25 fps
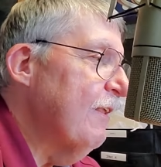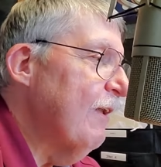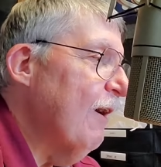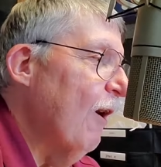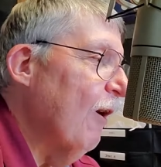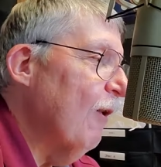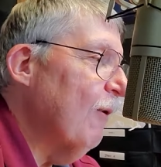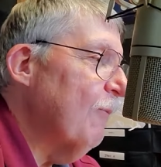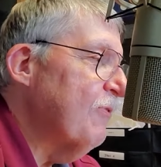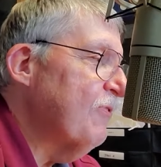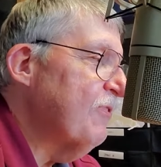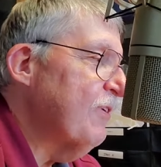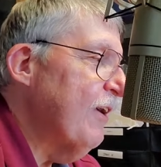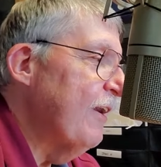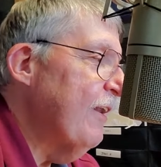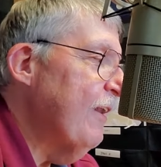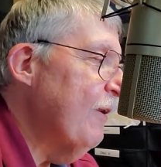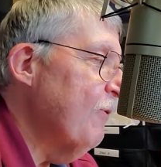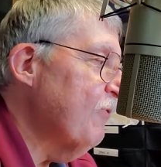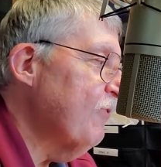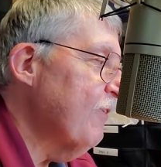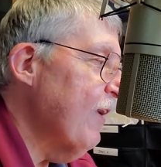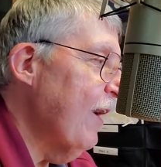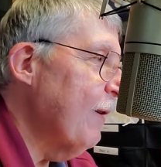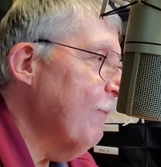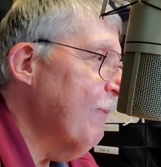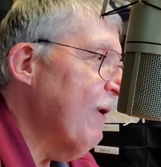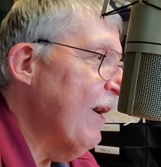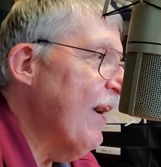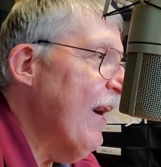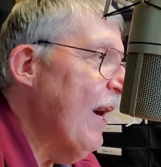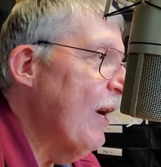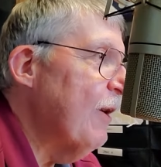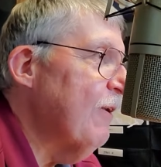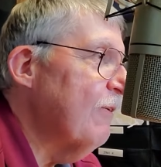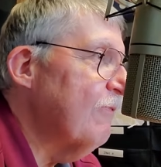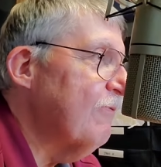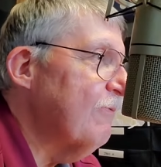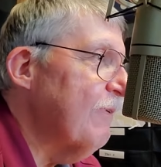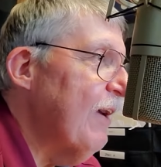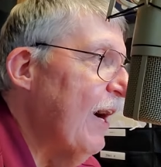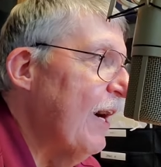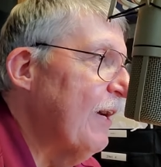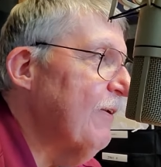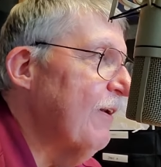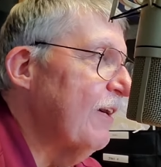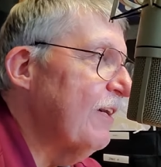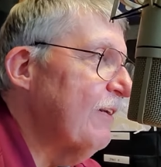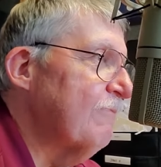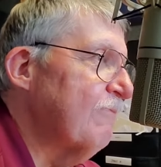all of a sudden, there was like about
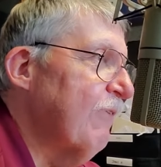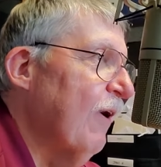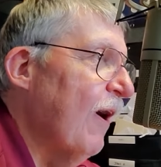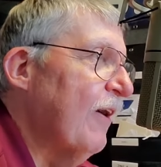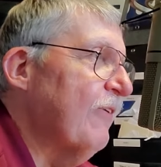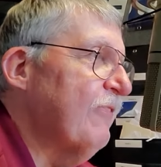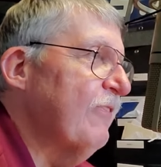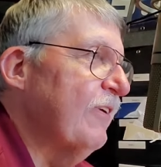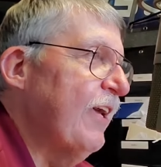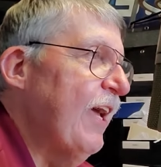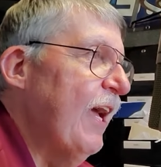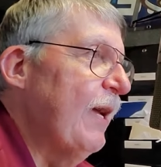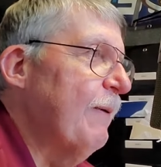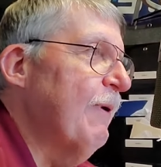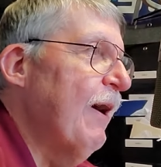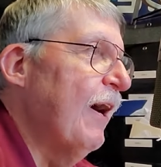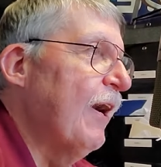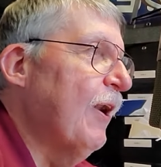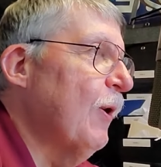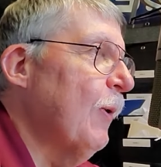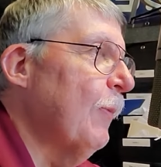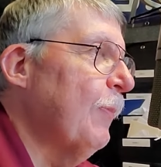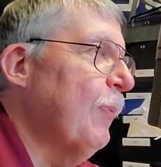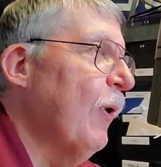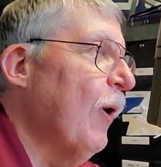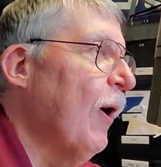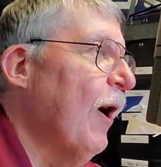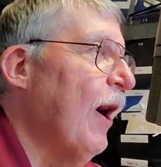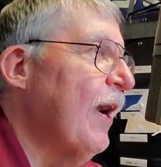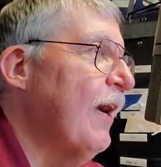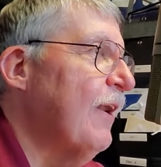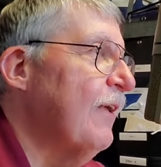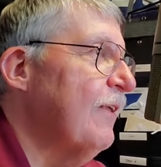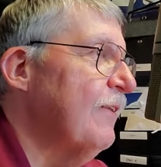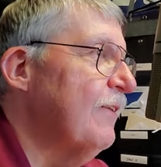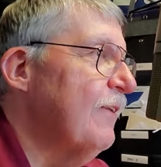100 frogs that came out of the pond,